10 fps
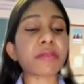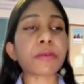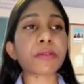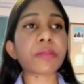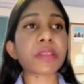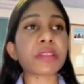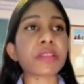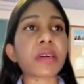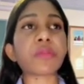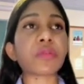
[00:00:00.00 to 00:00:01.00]
He won't
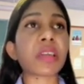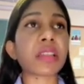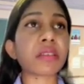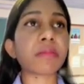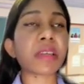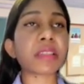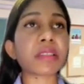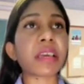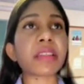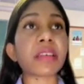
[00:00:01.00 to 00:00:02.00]
be jump to another
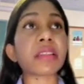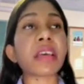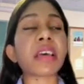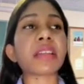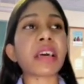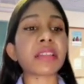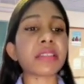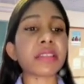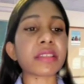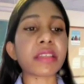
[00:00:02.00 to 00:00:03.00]
method, and then
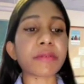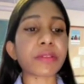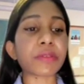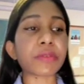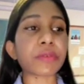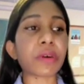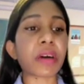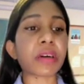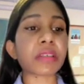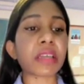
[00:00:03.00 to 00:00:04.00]
another year he will do
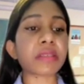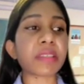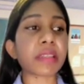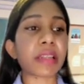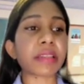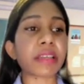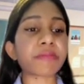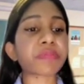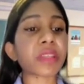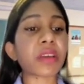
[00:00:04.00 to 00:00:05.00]
another method like
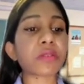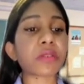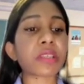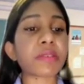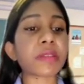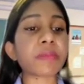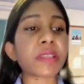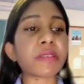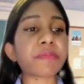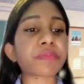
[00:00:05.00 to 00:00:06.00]
that. So he will
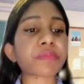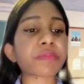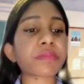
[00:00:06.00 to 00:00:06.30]
be